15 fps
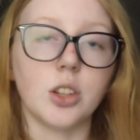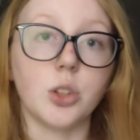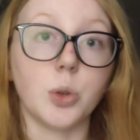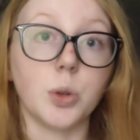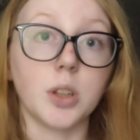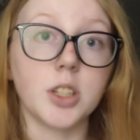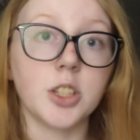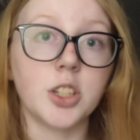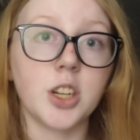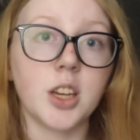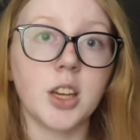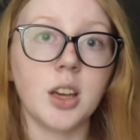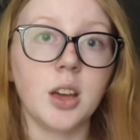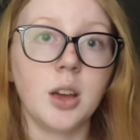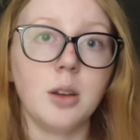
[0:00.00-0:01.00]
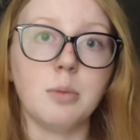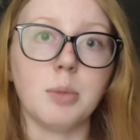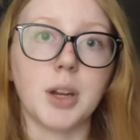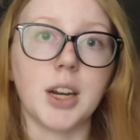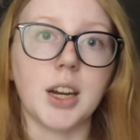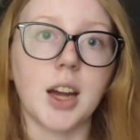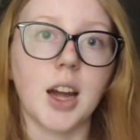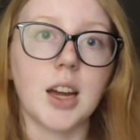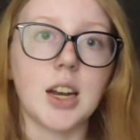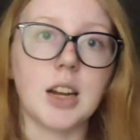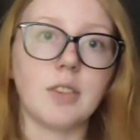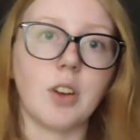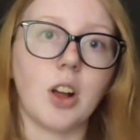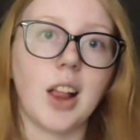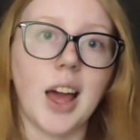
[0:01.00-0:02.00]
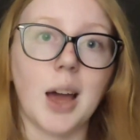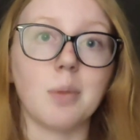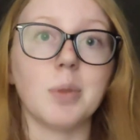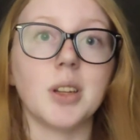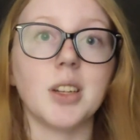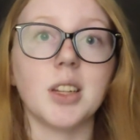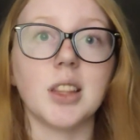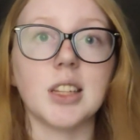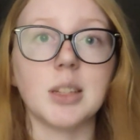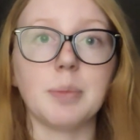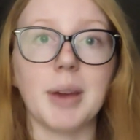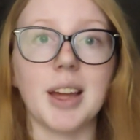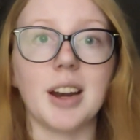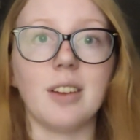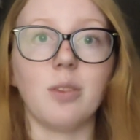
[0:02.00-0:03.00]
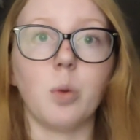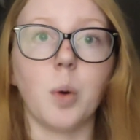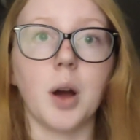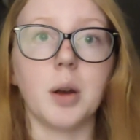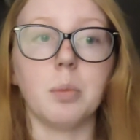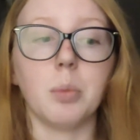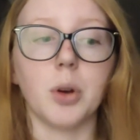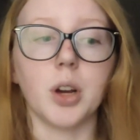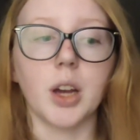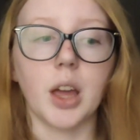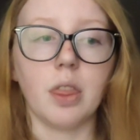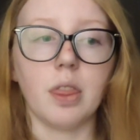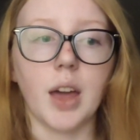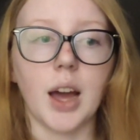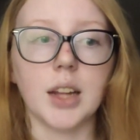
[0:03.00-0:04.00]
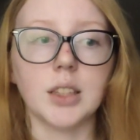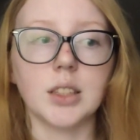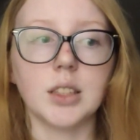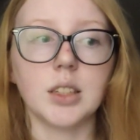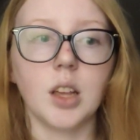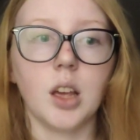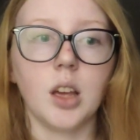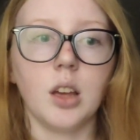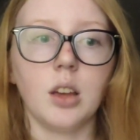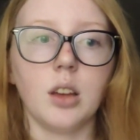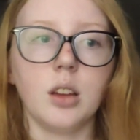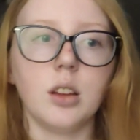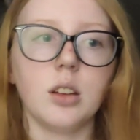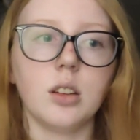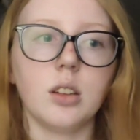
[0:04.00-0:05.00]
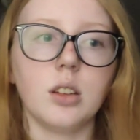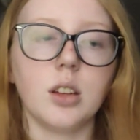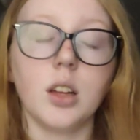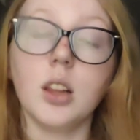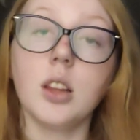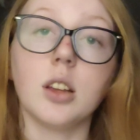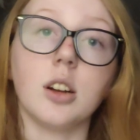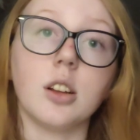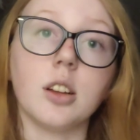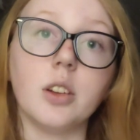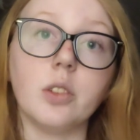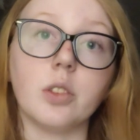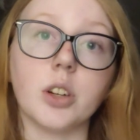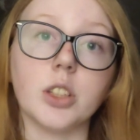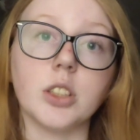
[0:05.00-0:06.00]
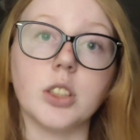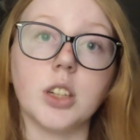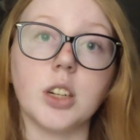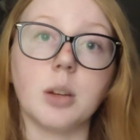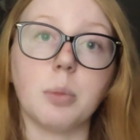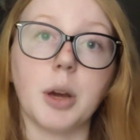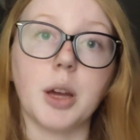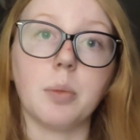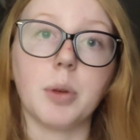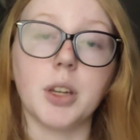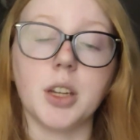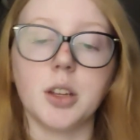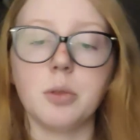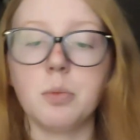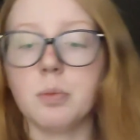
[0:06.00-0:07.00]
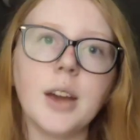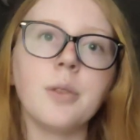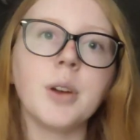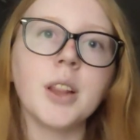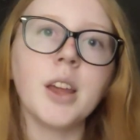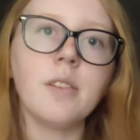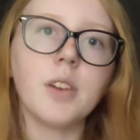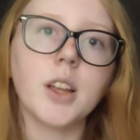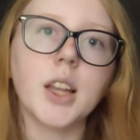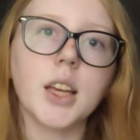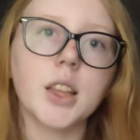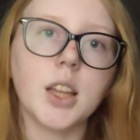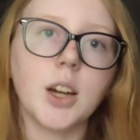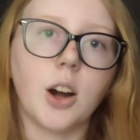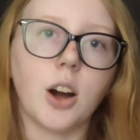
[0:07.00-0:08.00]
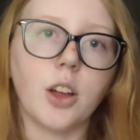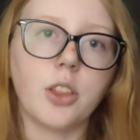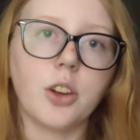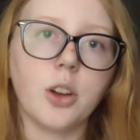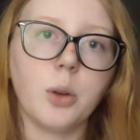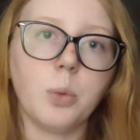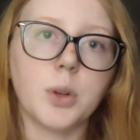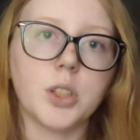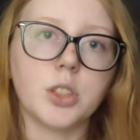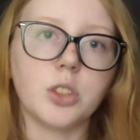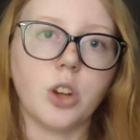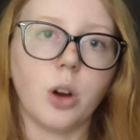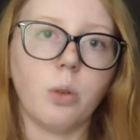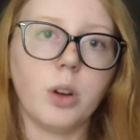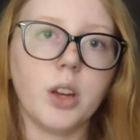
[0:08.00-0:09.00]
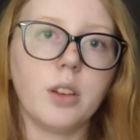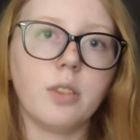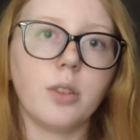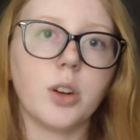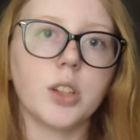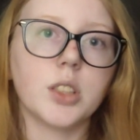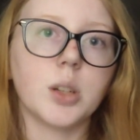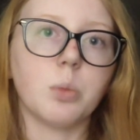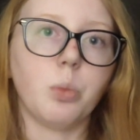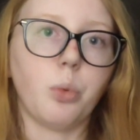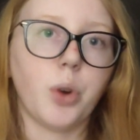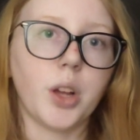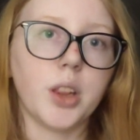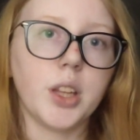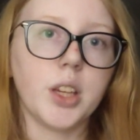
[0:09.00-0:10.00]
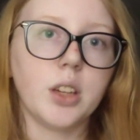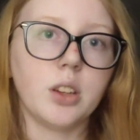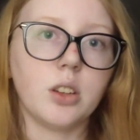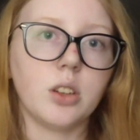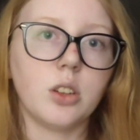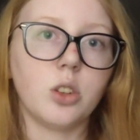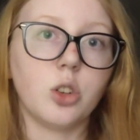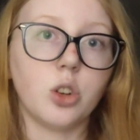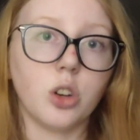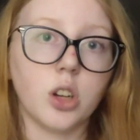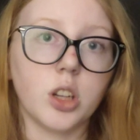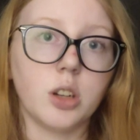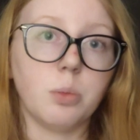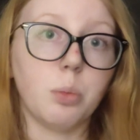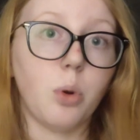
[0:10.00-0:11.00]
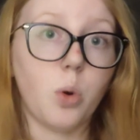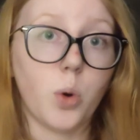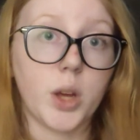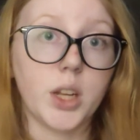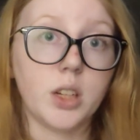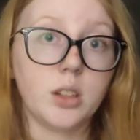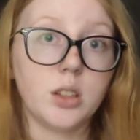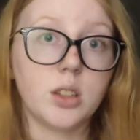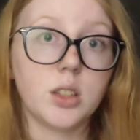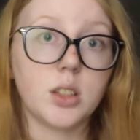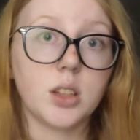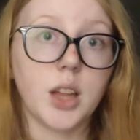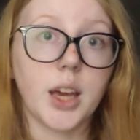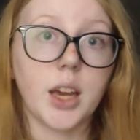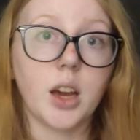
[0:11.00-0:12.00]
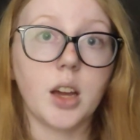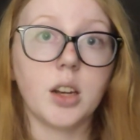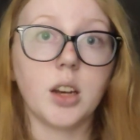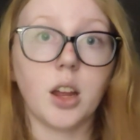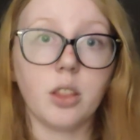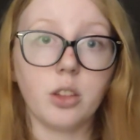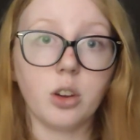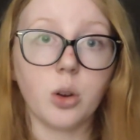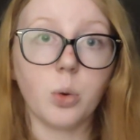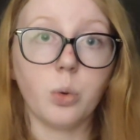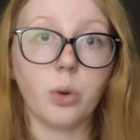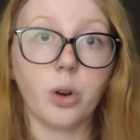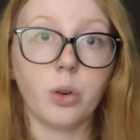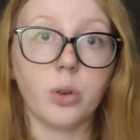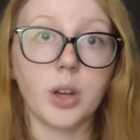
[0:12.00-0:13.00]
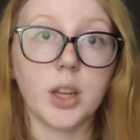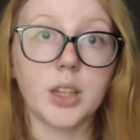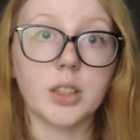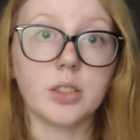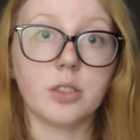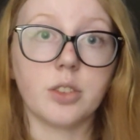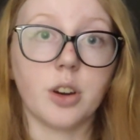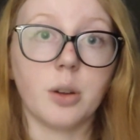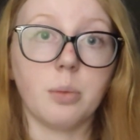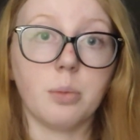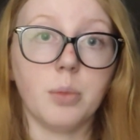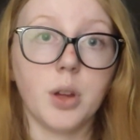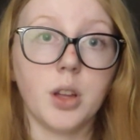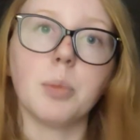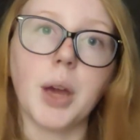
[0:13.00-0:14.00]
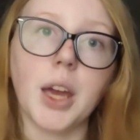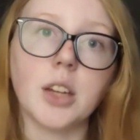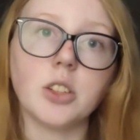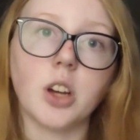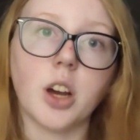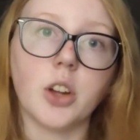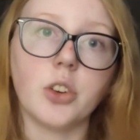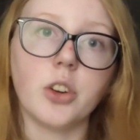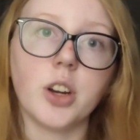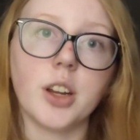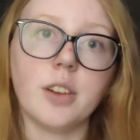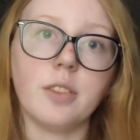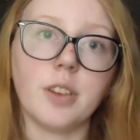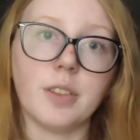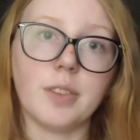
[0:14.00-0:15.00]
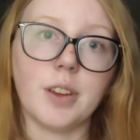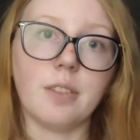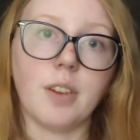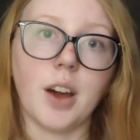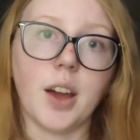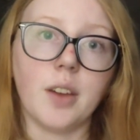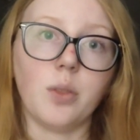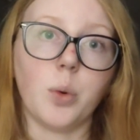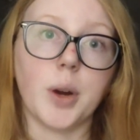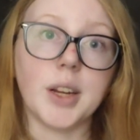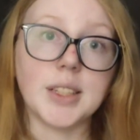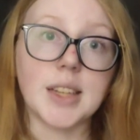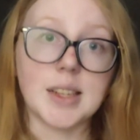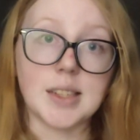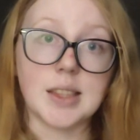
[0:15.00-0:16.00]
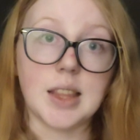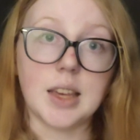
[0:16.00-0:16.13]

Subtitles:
the duology, but it kind of all happened in the span of one book, and that's a little unfortunate in my opinion. It really felt like the author was going for some really good points. Like, another quote is from page 155 where it says